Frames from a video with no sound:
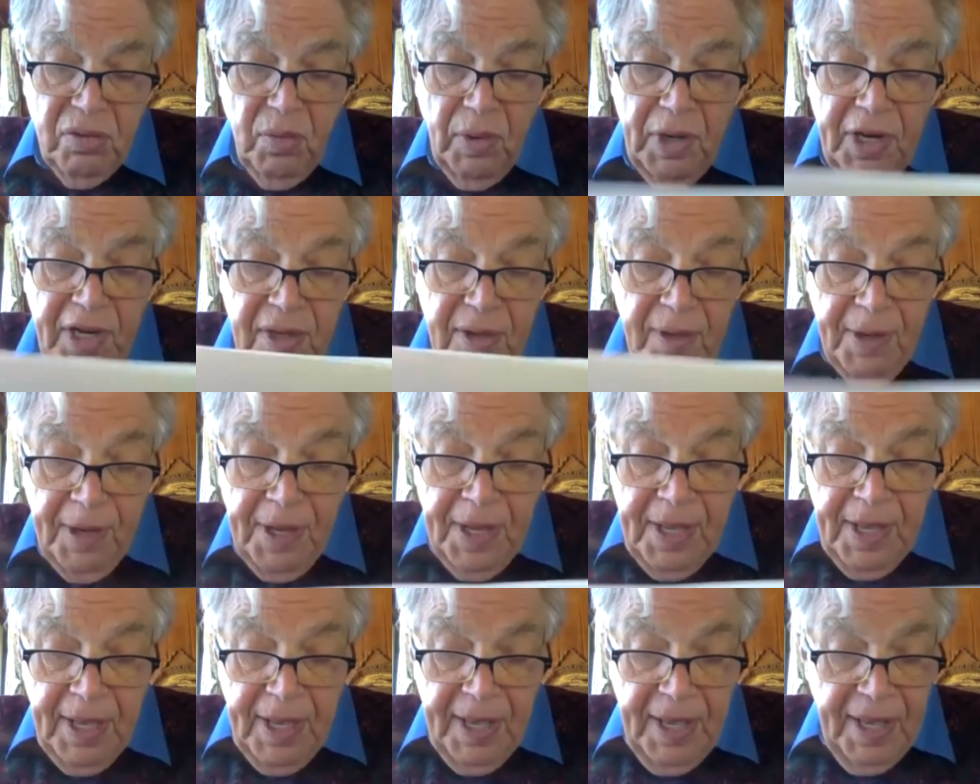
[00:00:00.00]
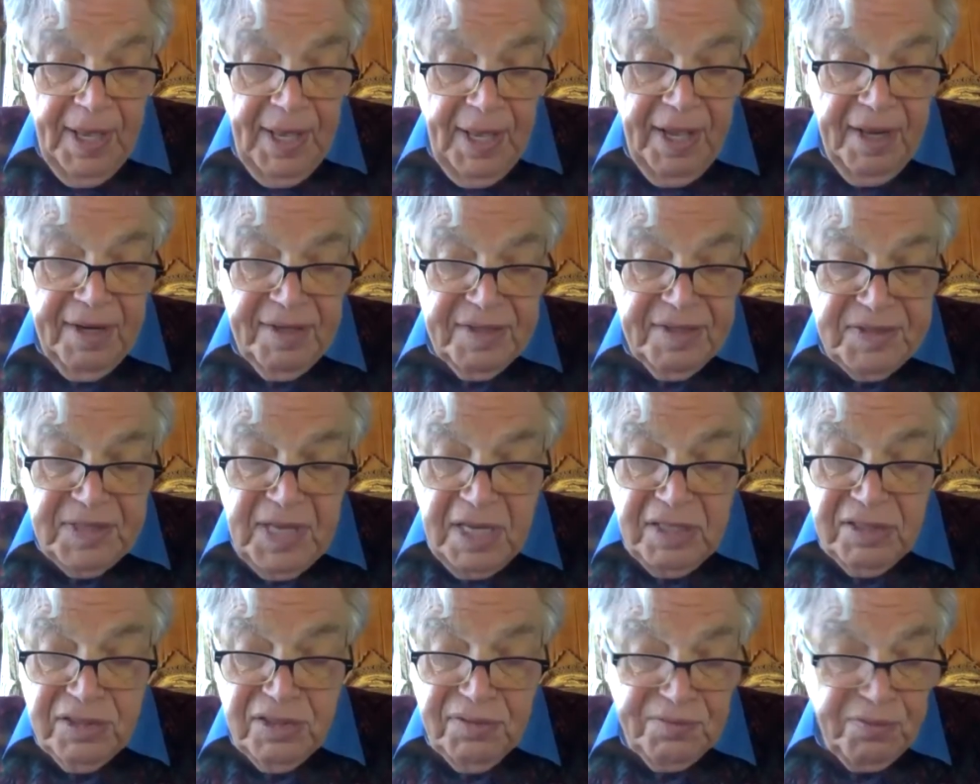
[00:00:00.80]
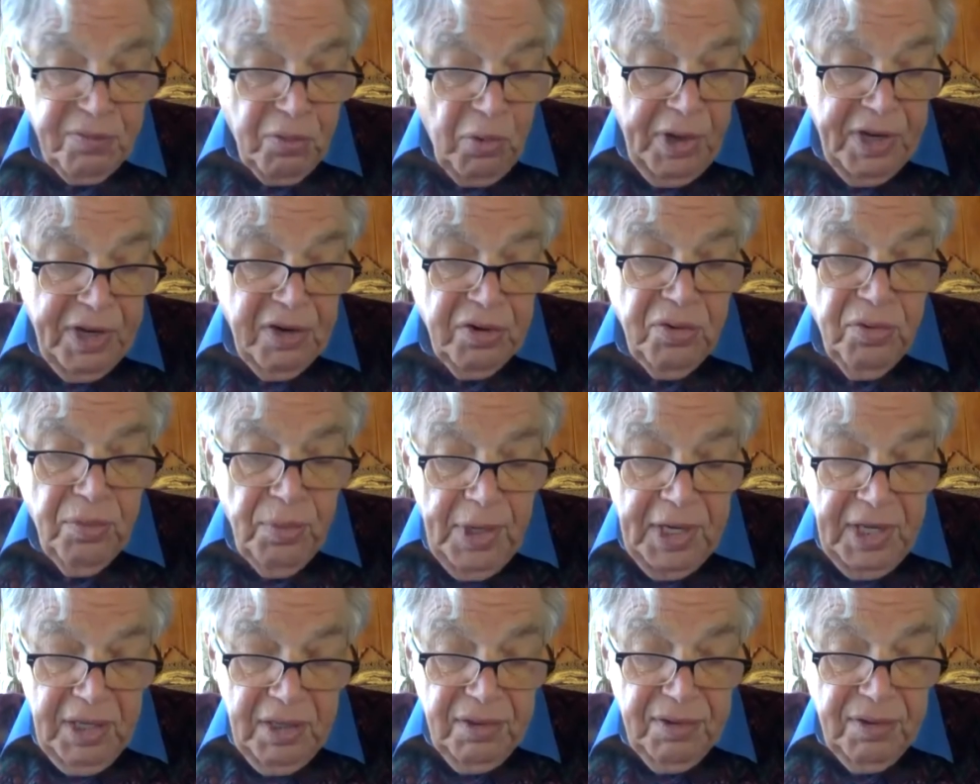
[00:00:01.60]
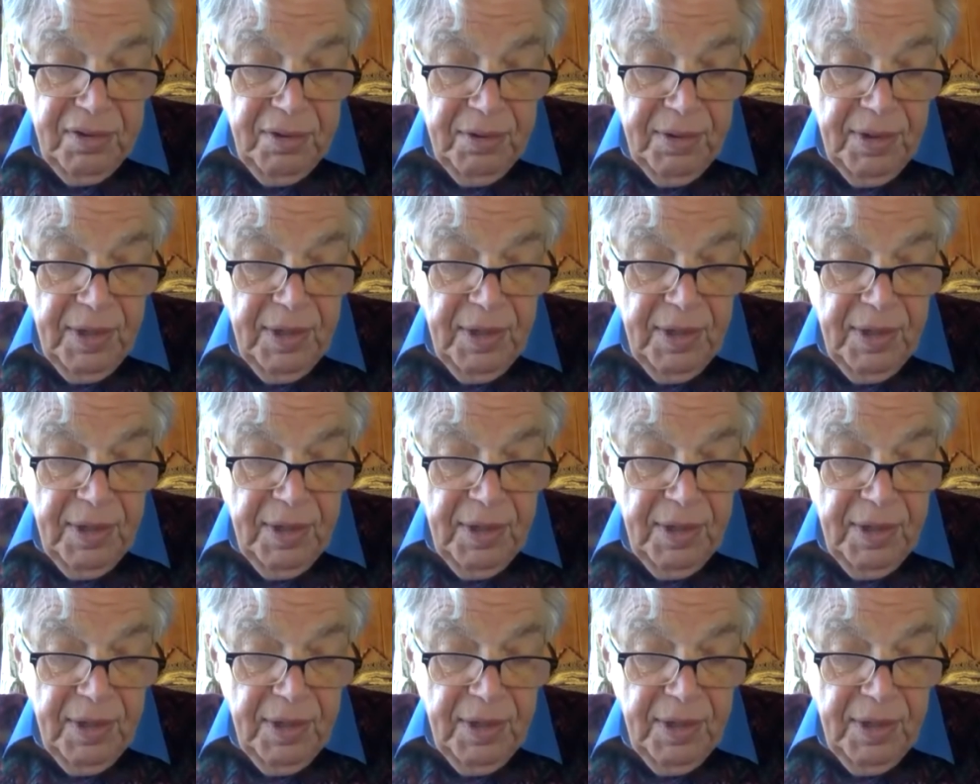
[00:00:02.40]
a way. In a sense, Freud agreed.